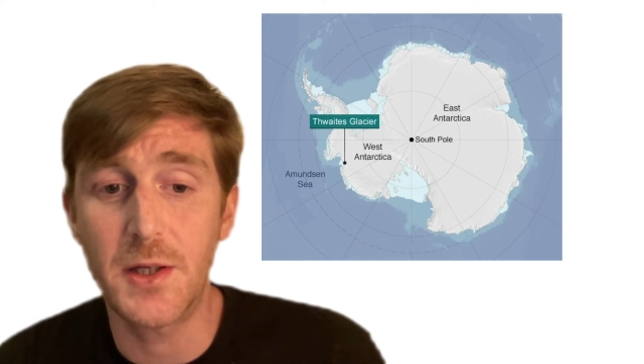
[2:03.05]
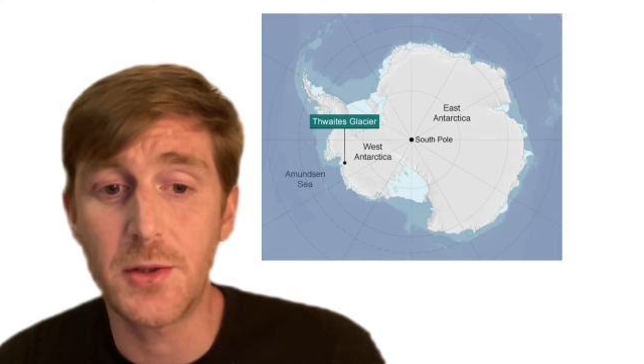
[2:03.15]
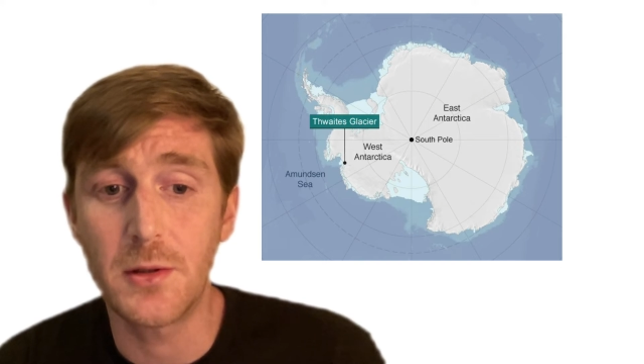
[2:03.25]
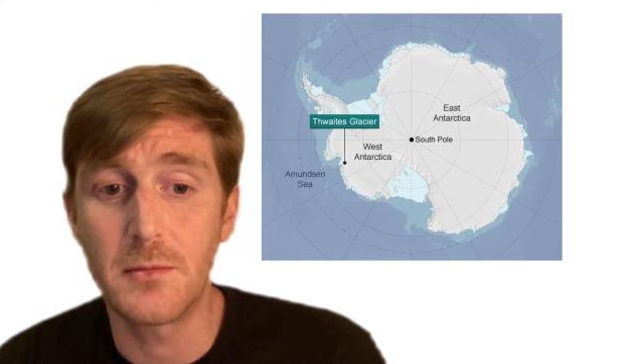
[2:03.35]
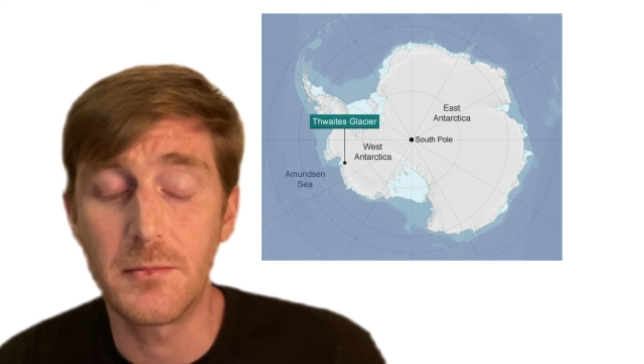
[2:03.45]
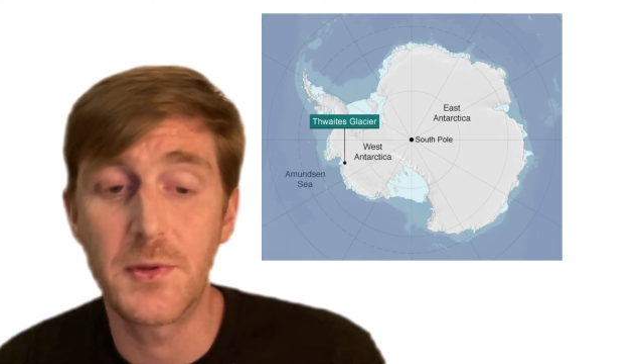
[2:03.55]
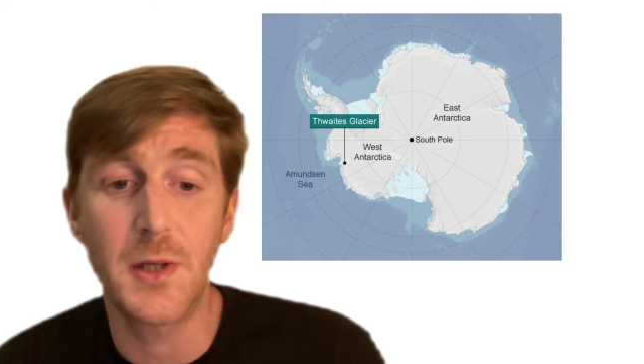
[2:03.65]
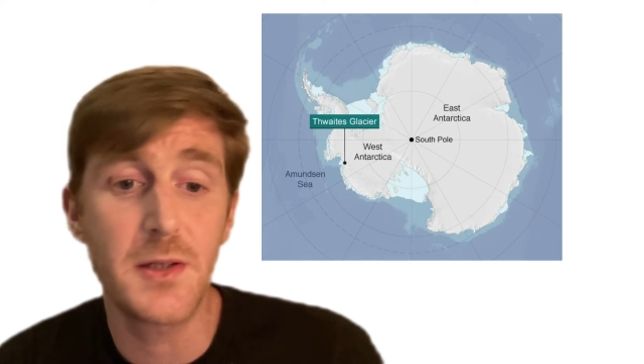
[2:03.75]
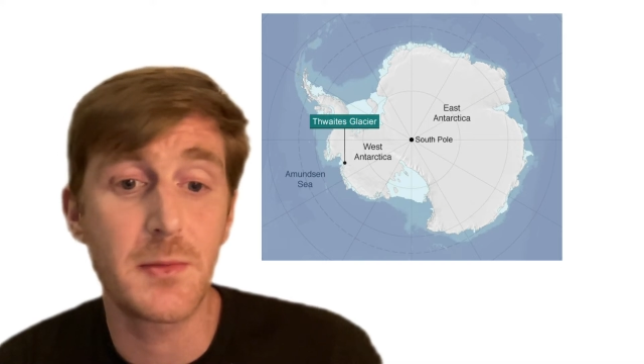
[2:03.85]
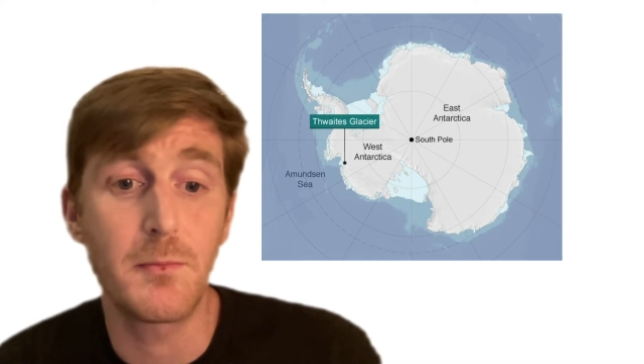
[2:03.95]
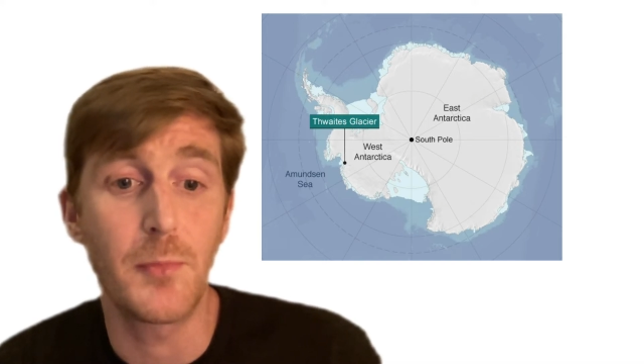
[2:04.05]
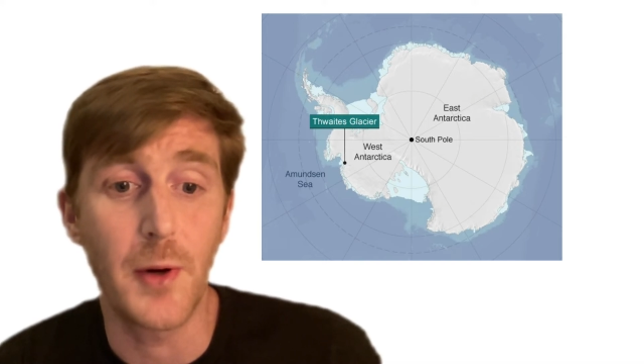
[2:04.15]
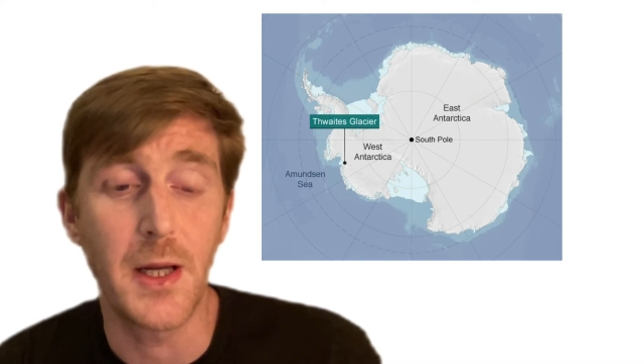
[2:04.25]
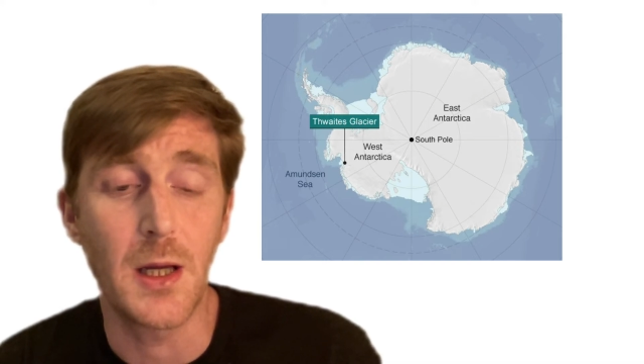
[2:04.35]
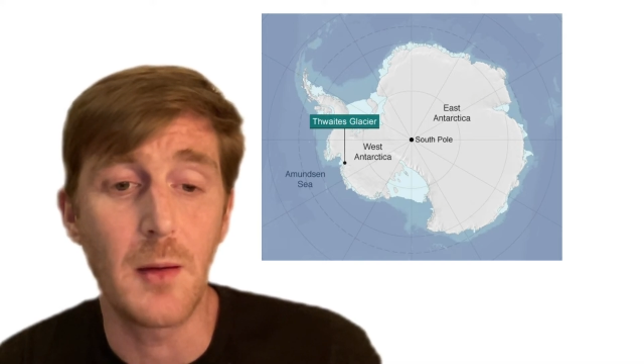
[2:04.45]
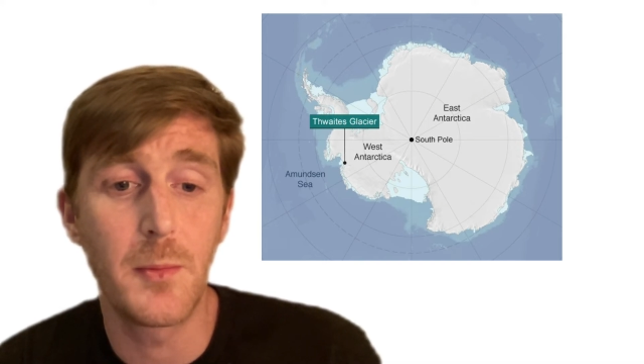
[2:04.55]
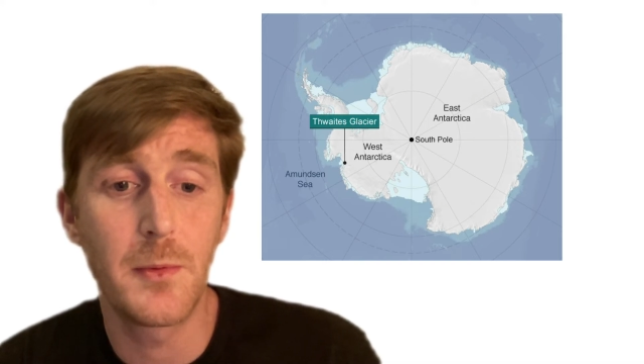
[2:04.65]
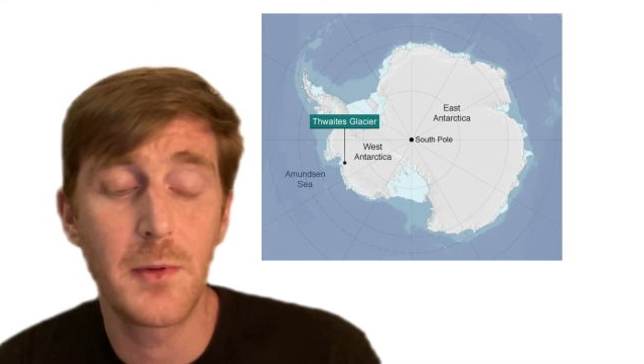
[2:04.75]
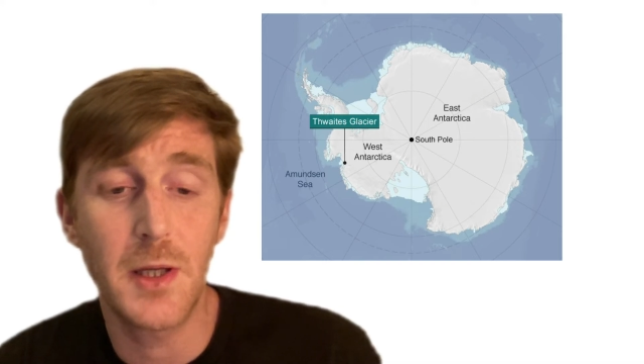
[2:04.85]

glacier does break up,